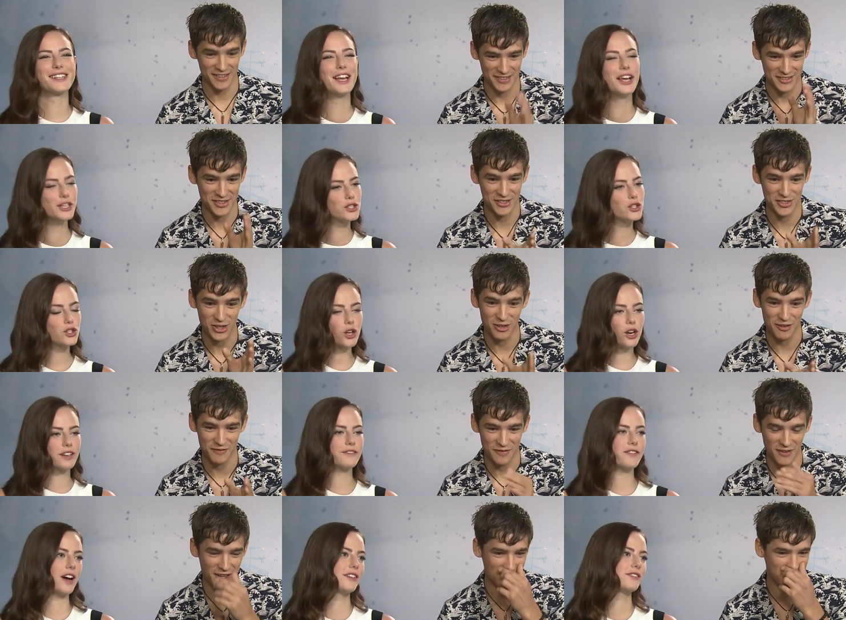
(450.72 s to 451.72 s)
Speaker 1: a, a solid,
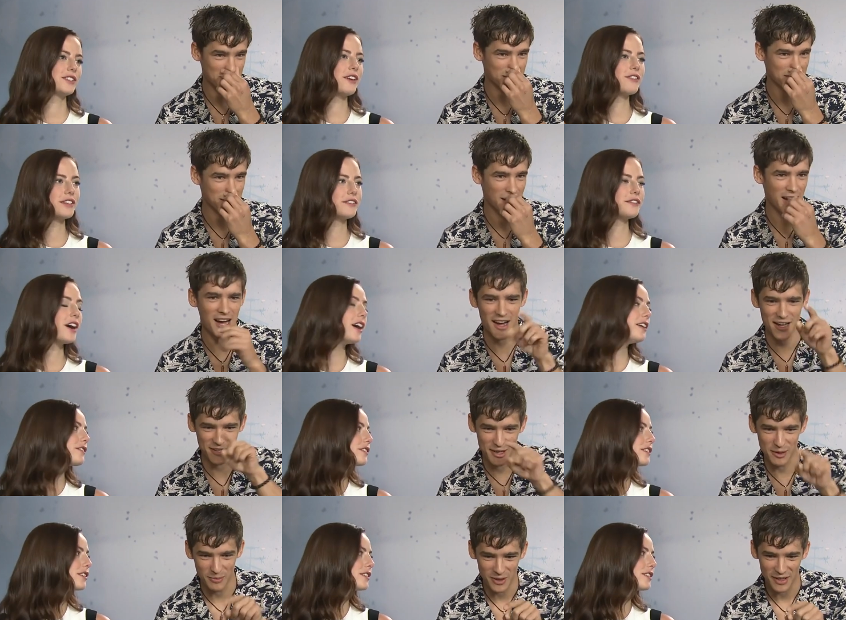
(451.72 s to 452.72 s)
solid five. five. Definitely a, five. a
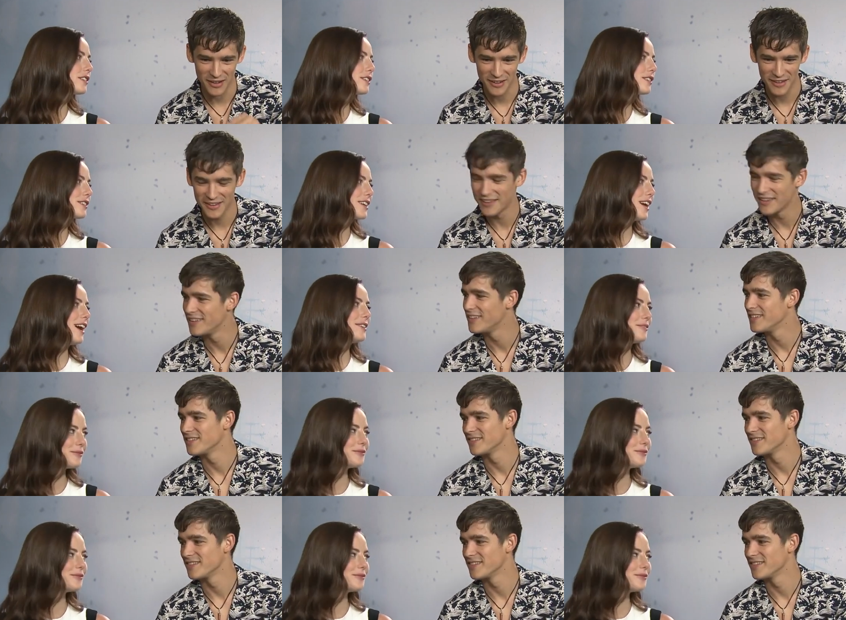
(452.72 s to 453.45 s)
hard number. Yeah.